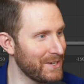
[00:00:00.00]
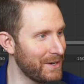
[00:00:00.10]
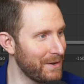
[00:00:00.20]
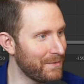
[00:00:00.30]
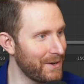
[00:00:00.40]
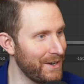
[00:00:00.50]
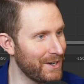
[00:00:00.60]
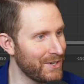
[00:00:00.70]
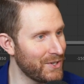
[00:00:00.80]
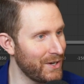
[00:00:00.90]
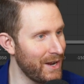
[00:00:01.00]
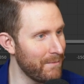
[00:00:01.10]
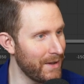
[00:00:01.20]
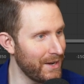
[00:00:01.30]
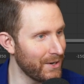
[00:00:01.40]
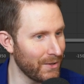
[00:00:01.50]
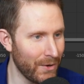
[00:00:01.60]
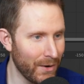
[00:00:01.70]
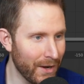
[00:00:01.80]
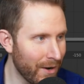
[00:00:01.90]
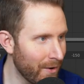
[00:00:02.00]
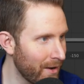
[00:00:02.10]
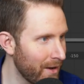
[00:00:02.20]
good for your stream and your logo.